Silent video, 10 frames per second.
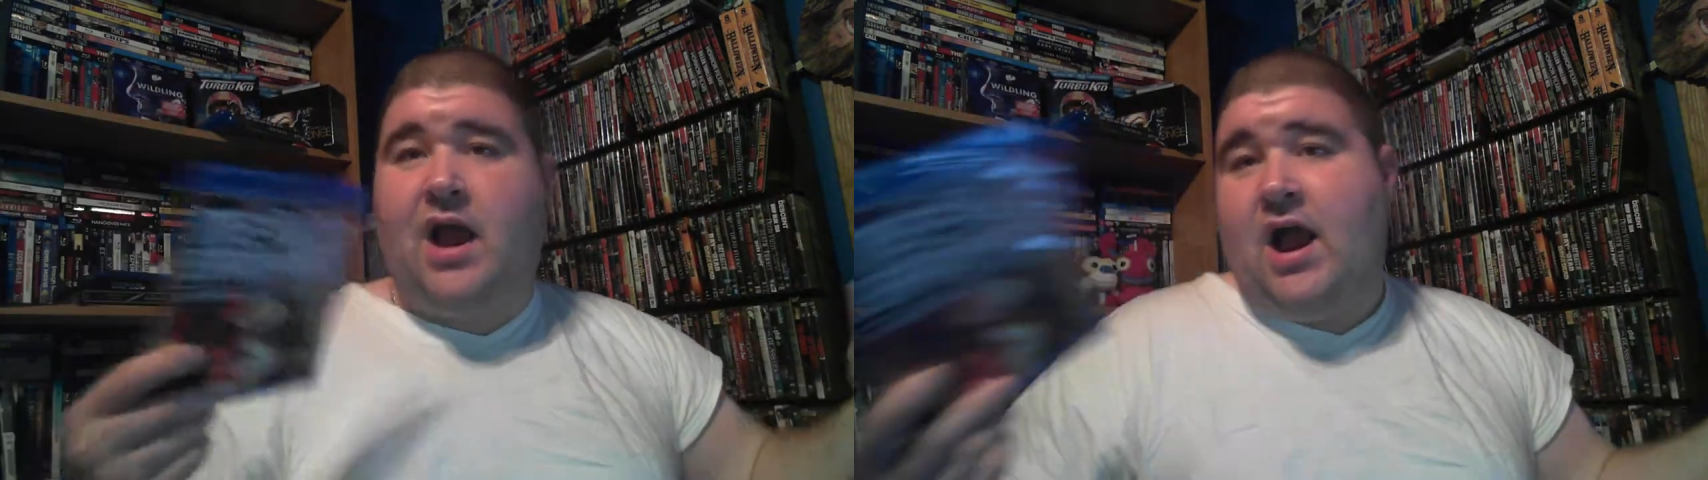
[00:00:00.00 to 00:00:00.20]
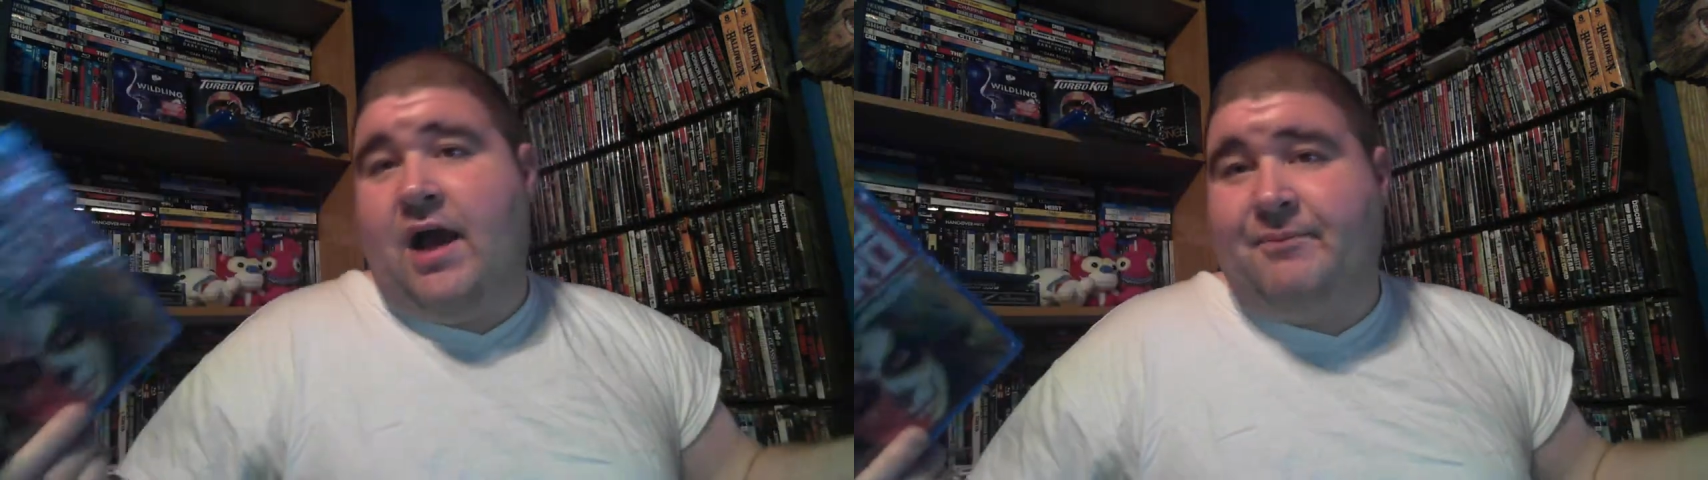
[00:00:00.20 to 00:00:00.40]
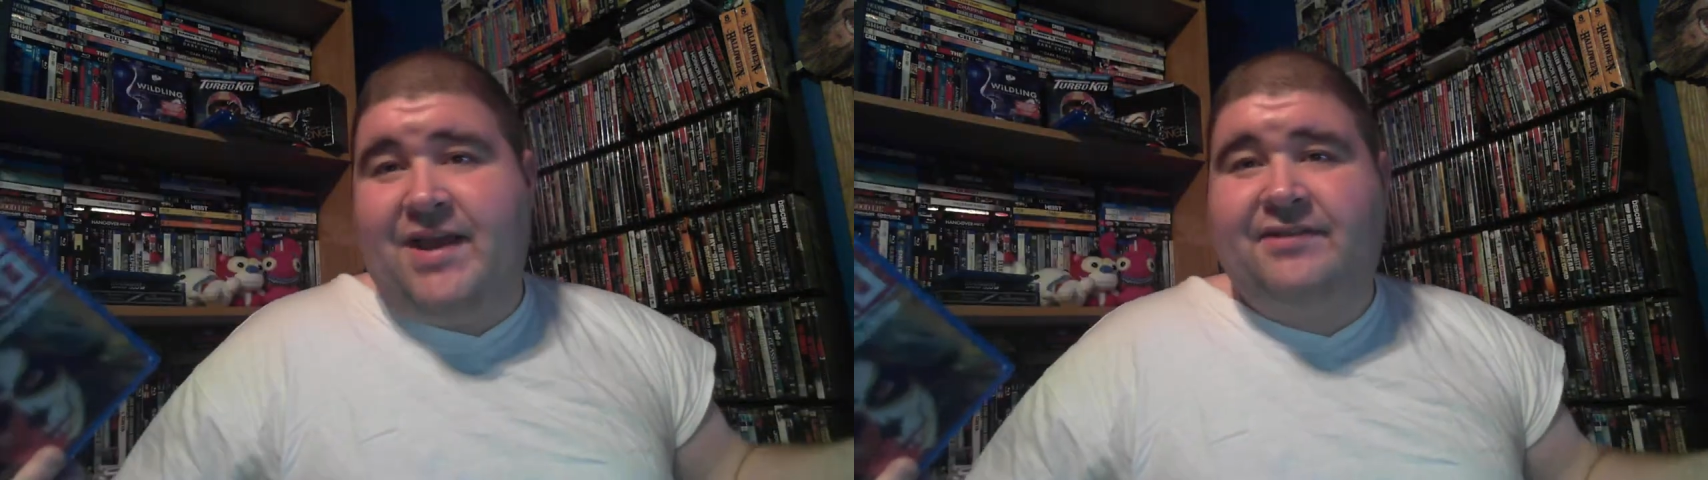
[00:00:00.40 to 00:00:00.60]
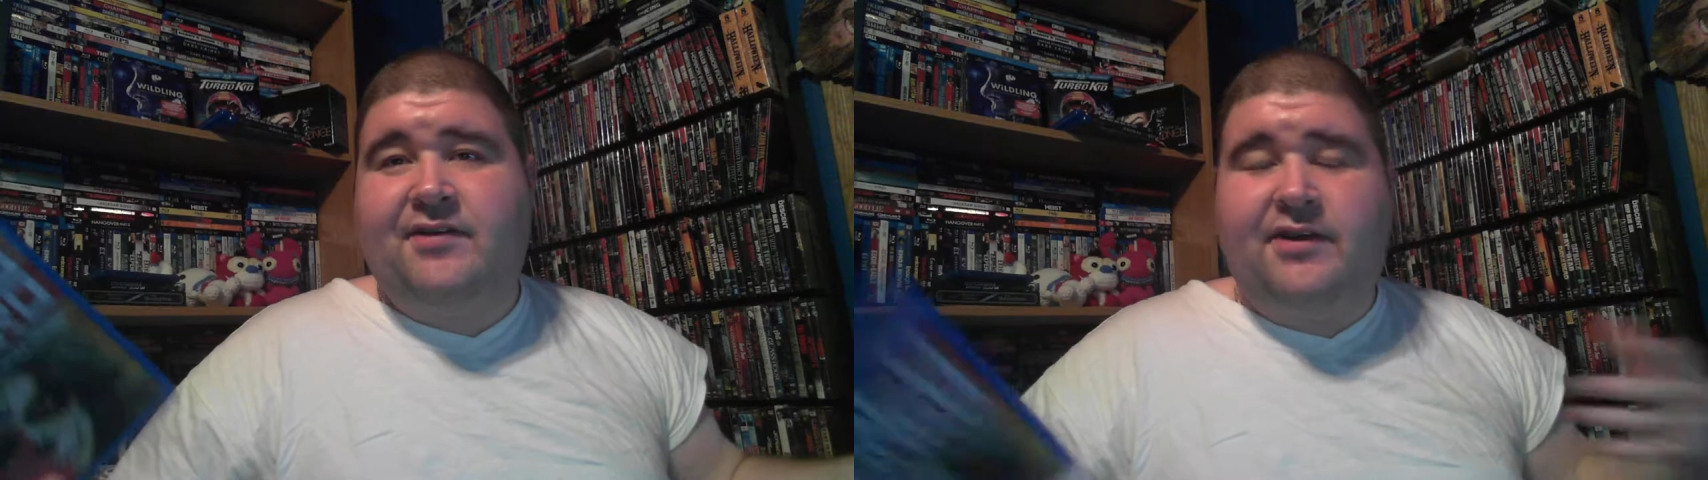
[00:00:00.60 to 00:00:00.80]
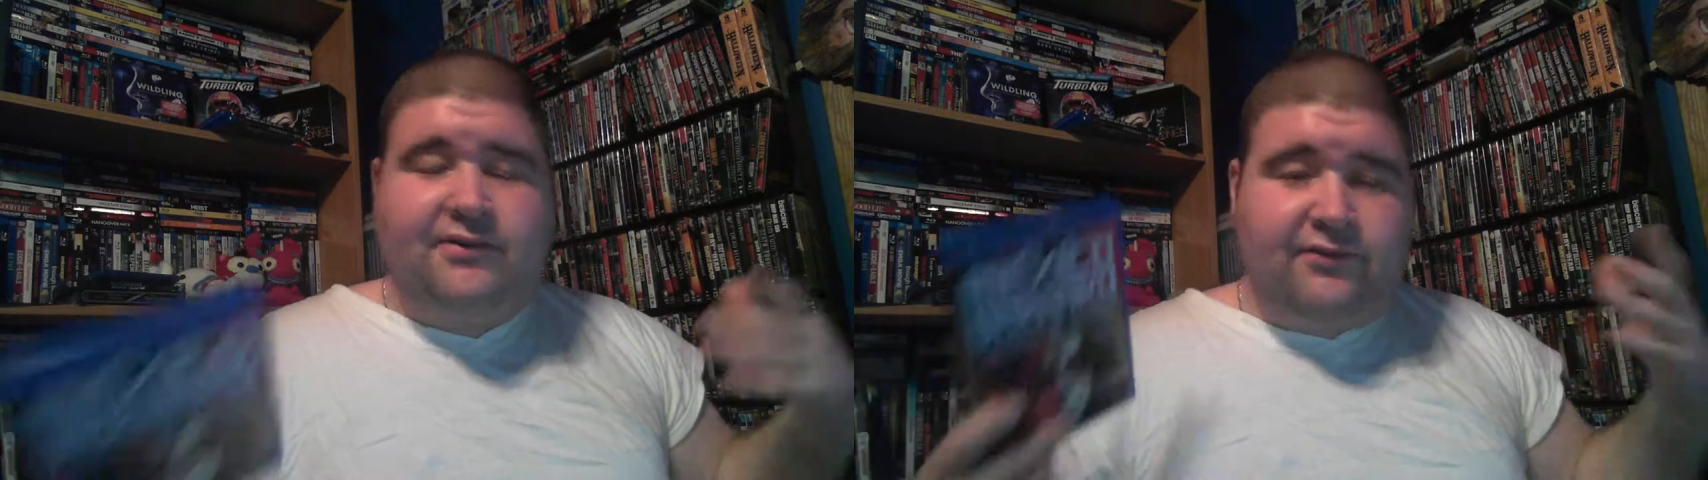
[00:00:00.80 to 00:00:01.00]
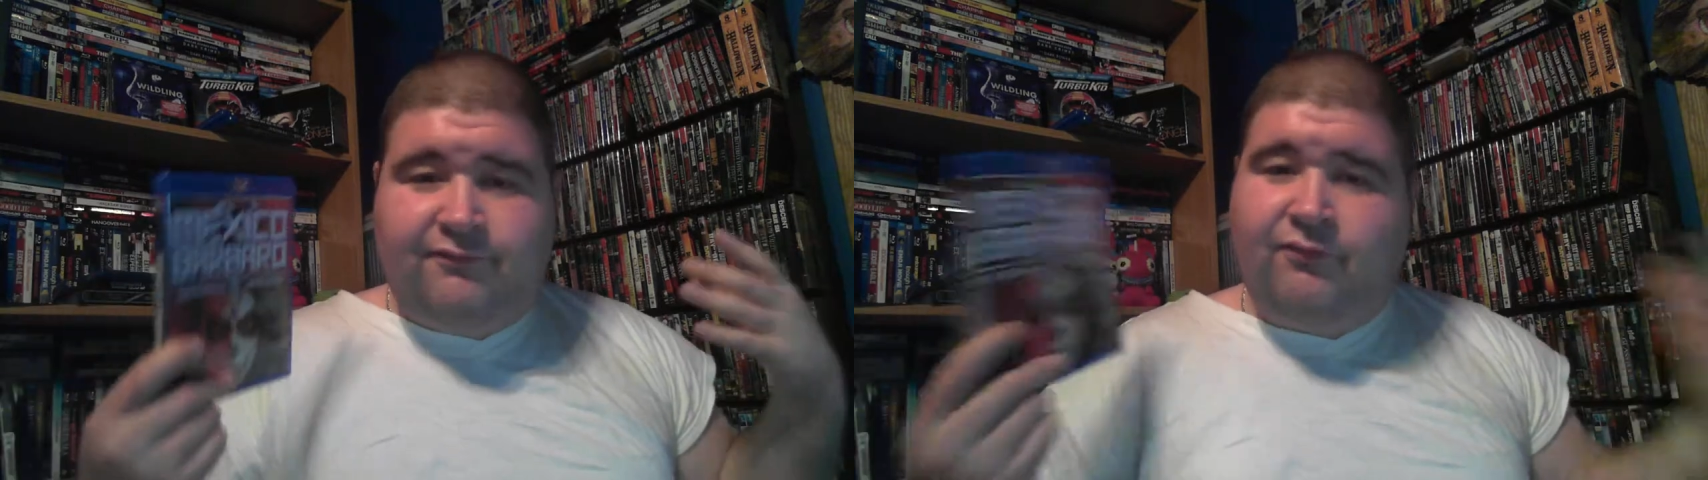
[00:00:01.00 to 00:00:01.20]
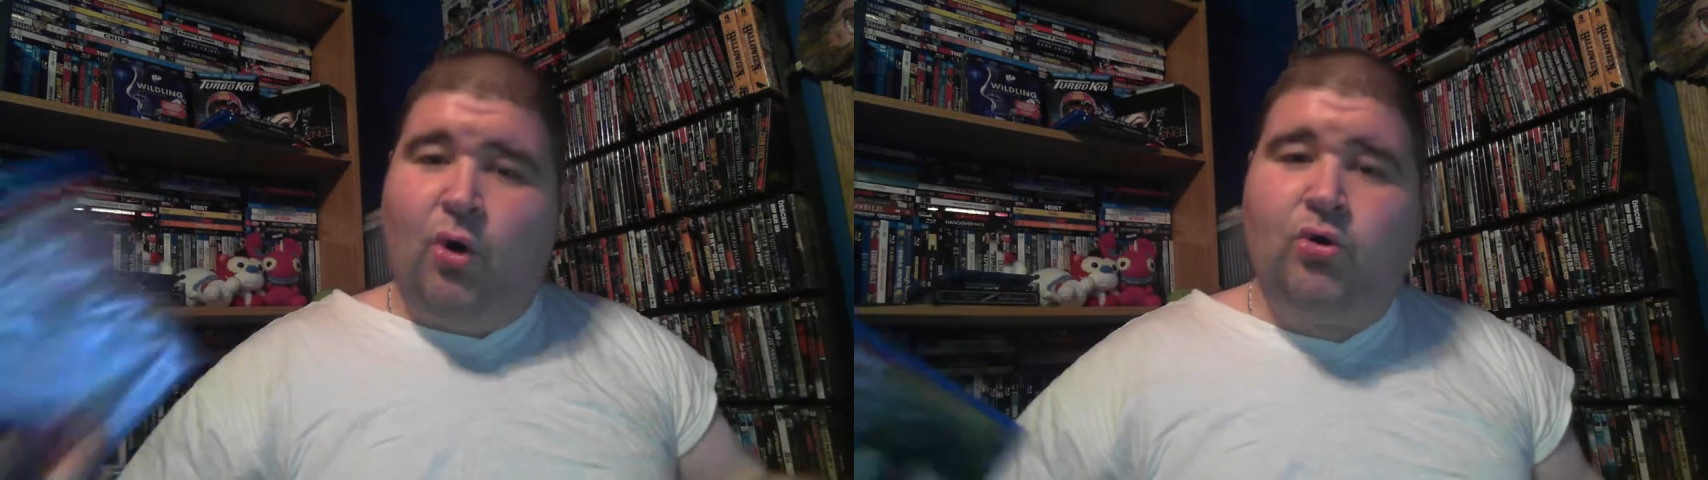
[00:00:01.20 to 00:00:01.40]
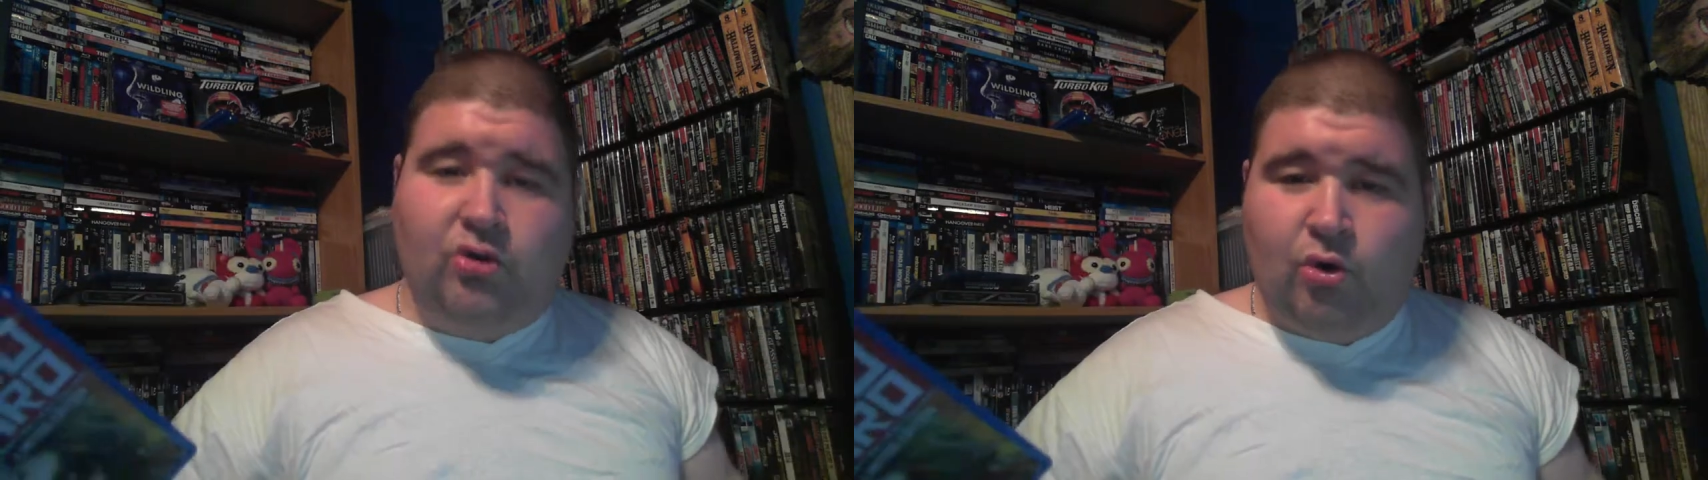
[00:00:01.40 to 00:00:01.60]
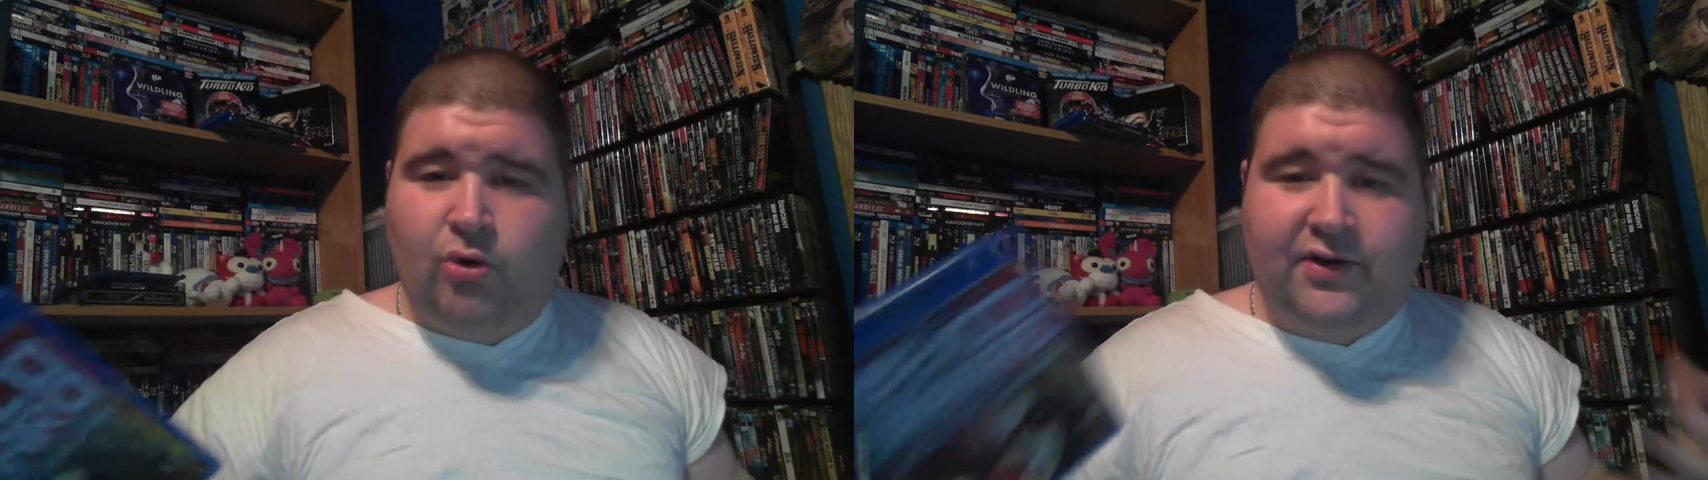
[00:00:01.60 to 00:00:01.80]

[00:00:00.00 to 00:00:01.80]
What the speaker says: I'm guessing it's folklore